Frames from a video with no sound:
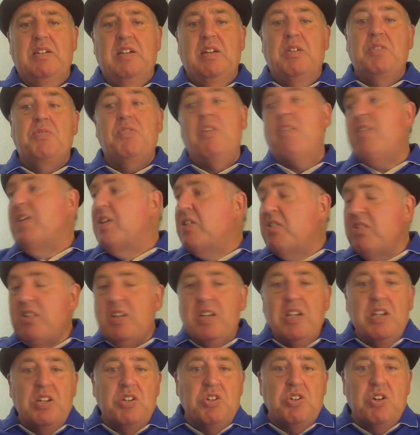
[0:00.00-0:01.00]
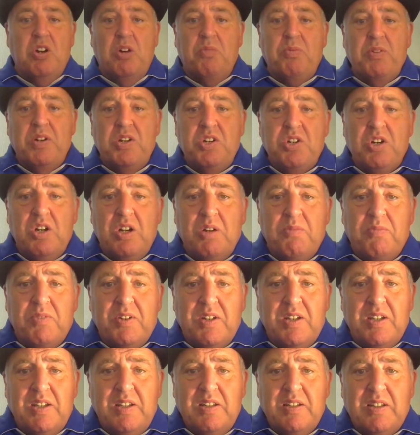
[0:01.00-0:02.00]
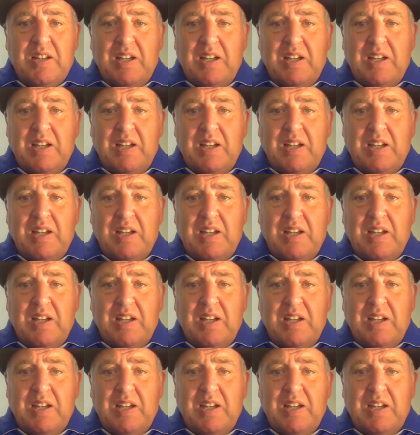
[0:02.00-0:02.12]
He's very good at his job in Germany.